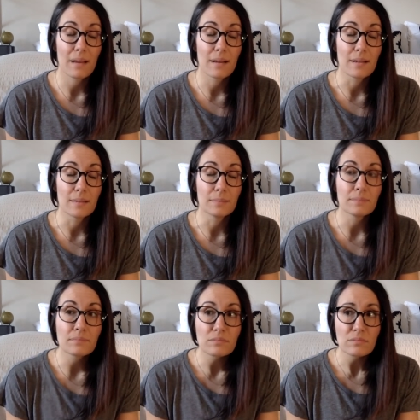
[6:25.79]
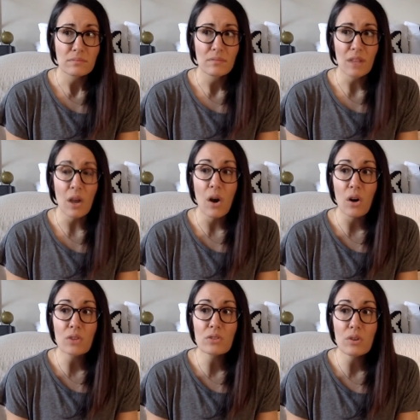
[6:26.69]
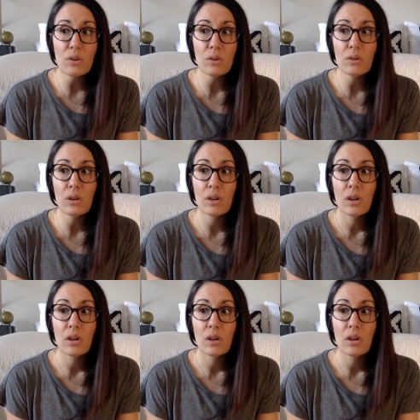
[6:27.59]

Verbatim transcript: Um, also,